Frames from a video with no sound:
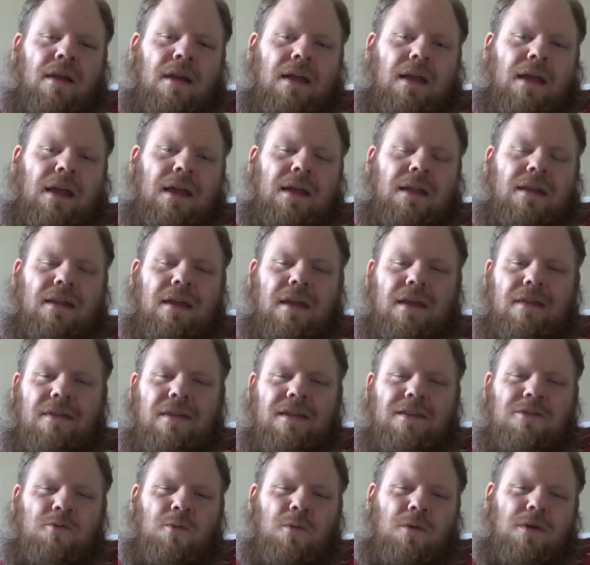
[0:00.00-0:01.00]
And in
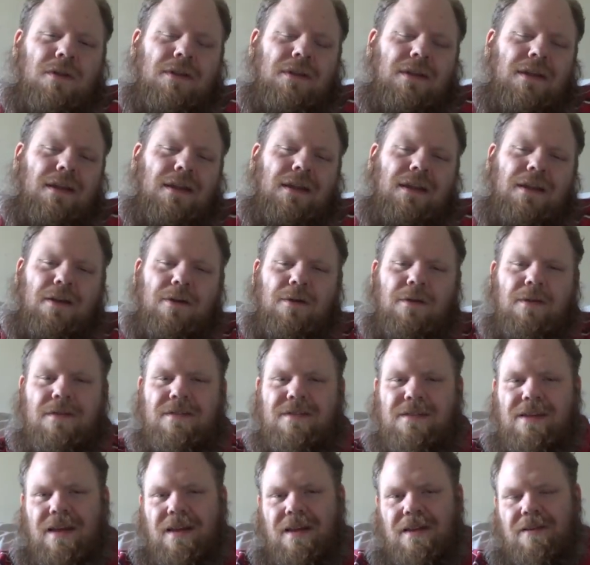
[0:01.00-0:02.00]
this one, you know,
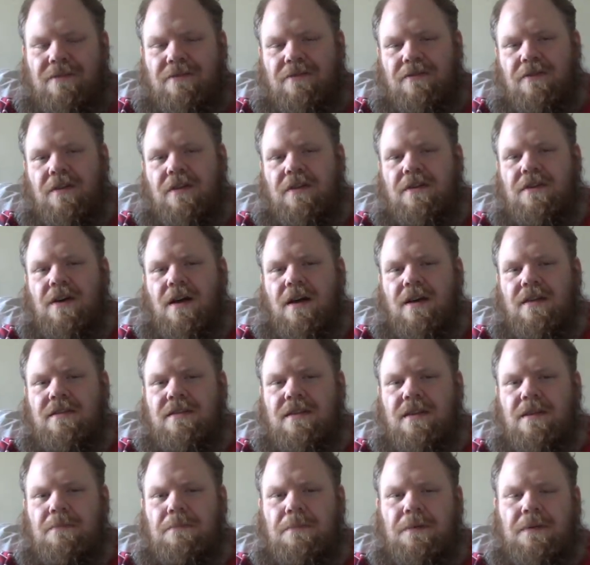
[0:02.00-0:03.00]
it's kind of a
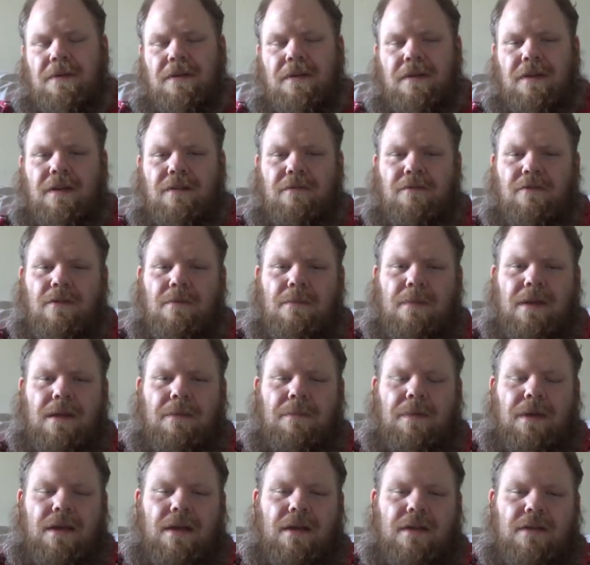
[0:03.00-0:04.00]
toss-up for
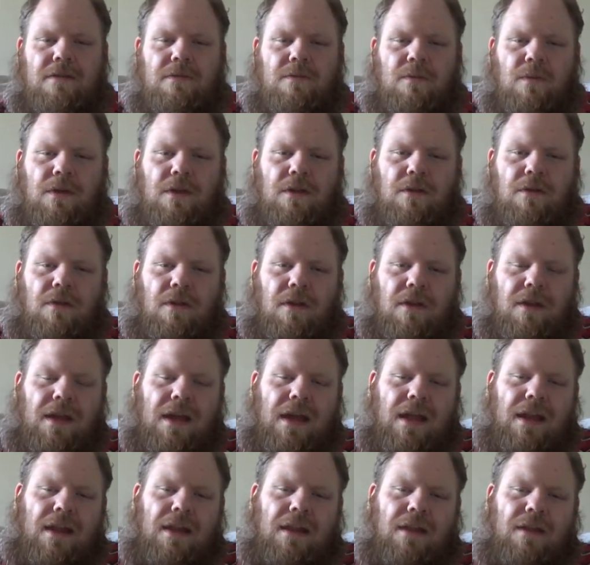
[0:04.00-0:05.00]
me because when you look
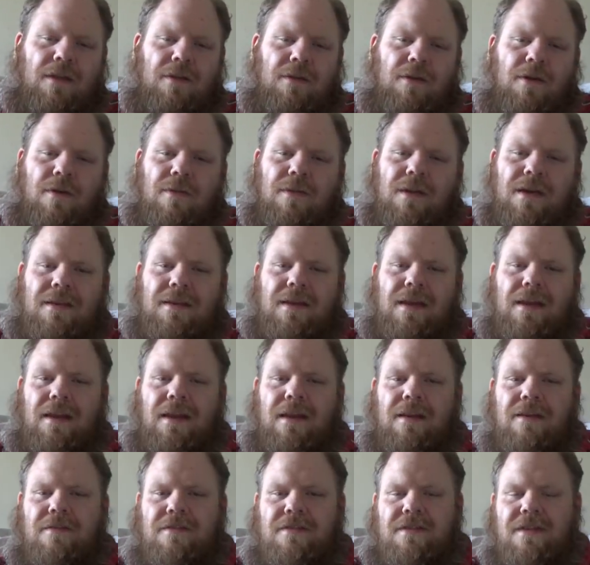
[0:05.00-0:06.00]
at it, you know that Dan
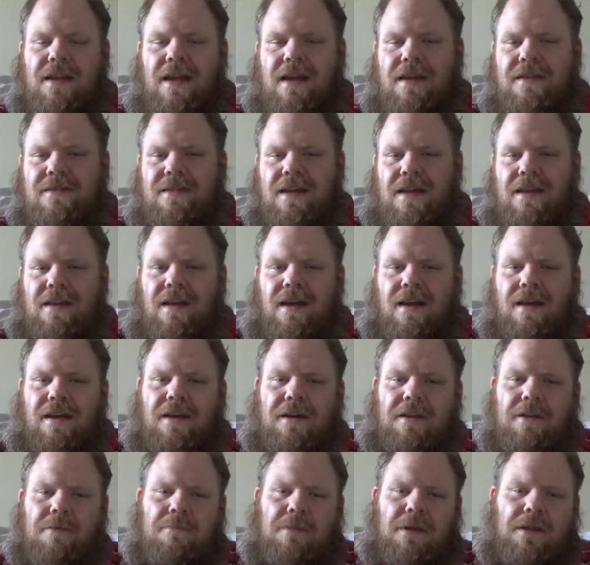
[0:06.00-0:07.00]
Henderson has that
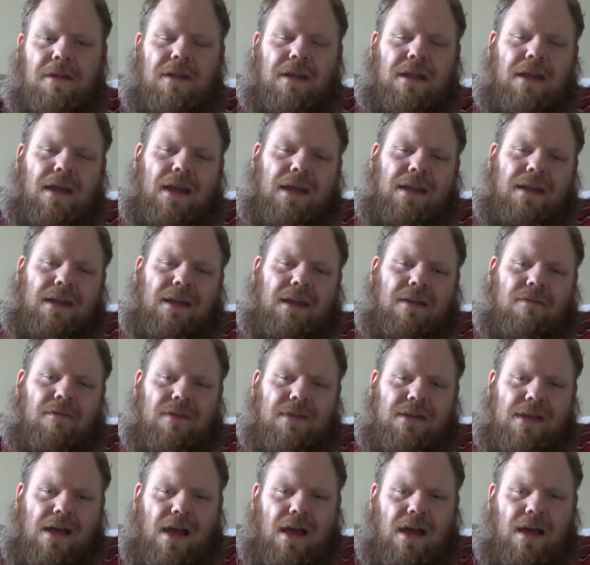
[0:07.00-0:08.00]
knockout ability at any
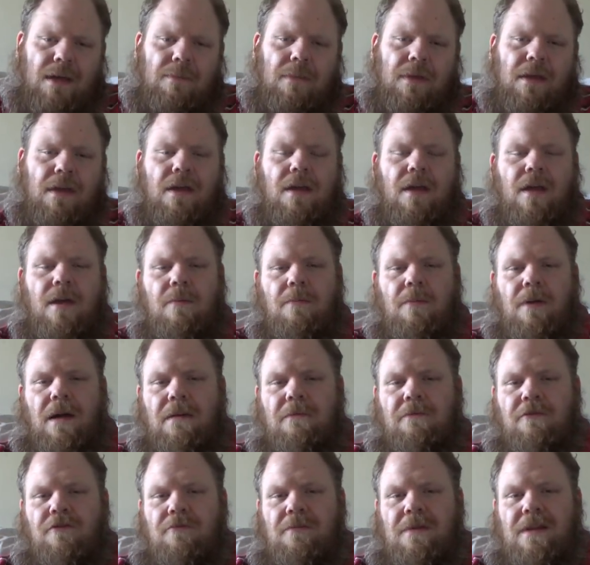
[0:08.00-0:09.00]
given time.
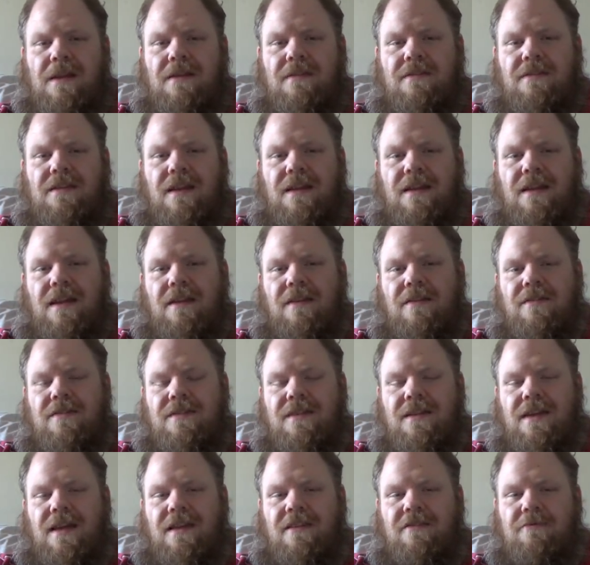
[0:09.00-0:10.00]
Problem for me is Dan
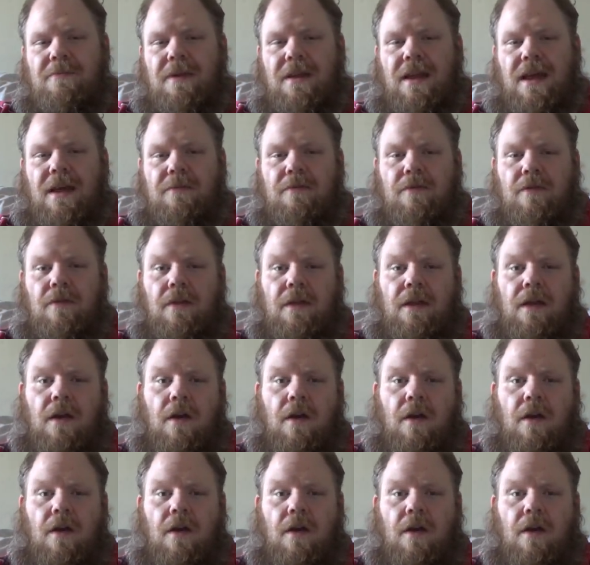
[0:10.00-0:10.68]
Henderson has been absolutely